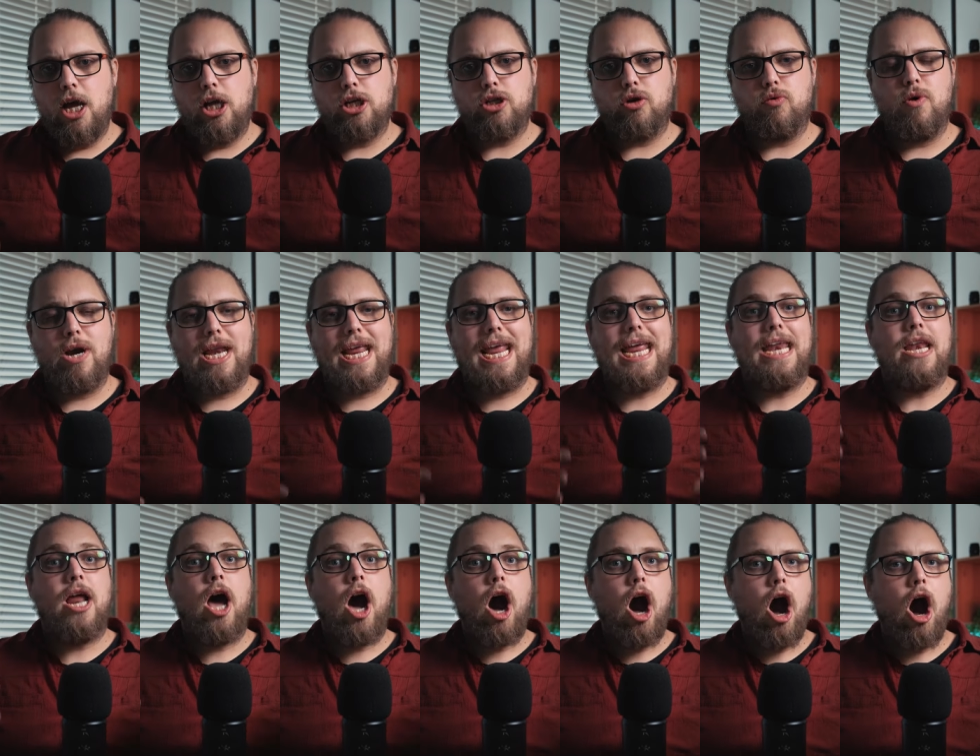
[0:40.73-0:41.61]
to really
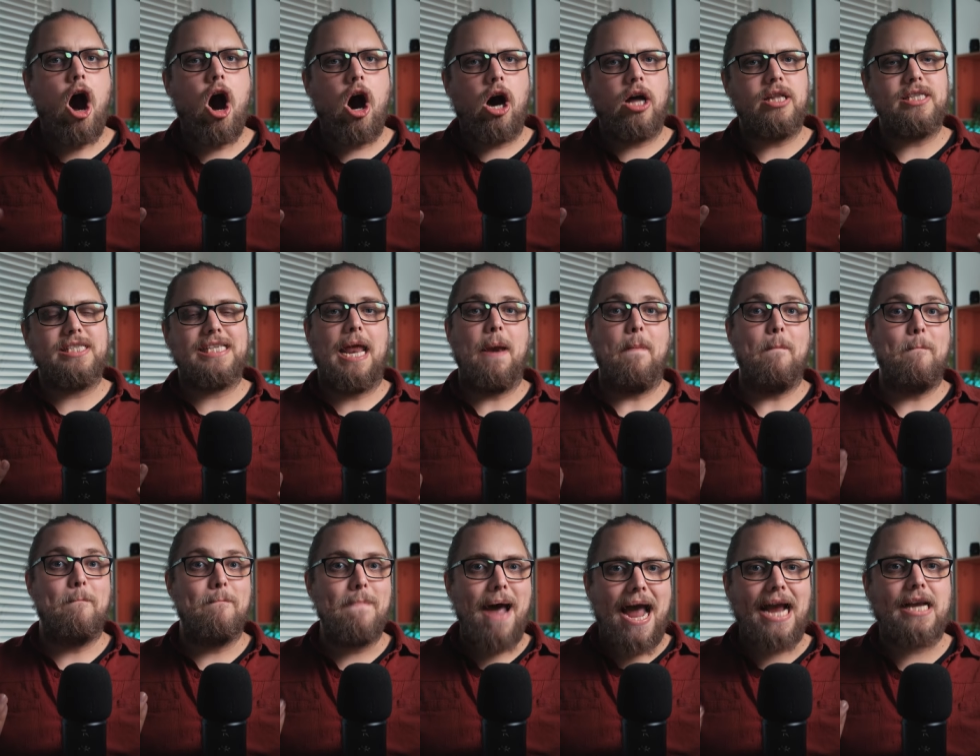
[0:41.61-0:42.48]
enhance
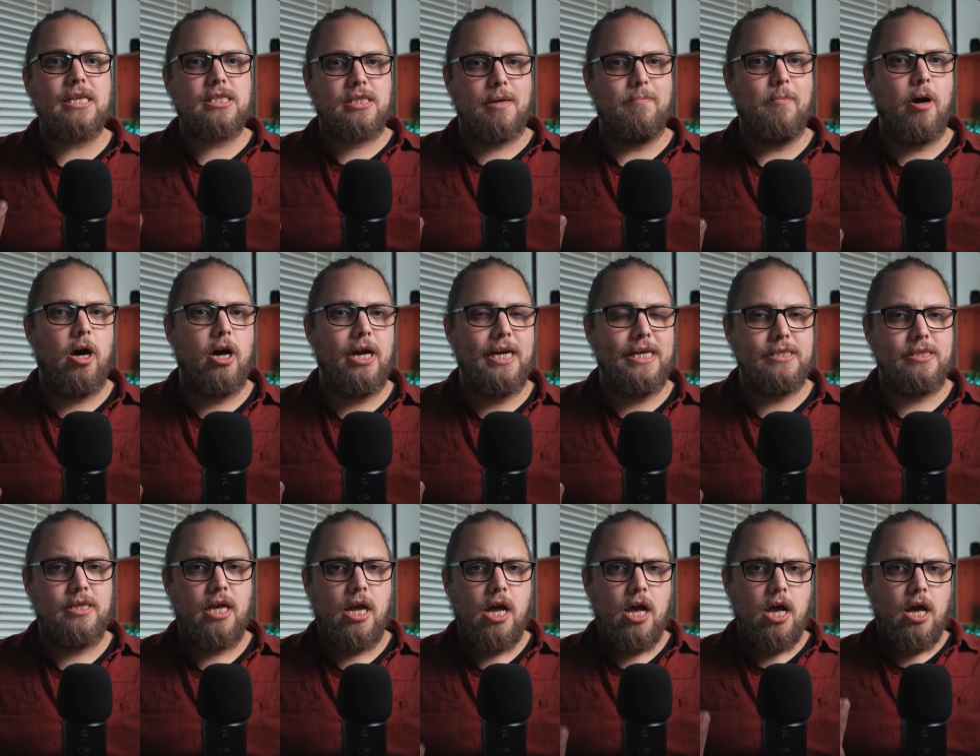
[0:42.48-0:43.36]
and
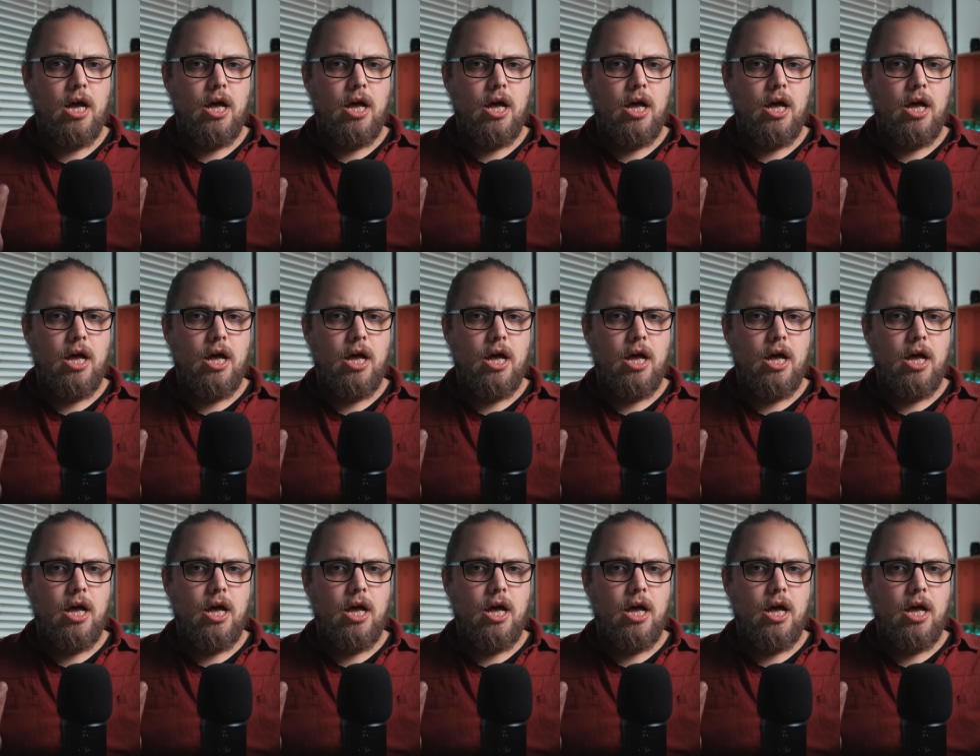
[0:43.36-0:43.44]
maximize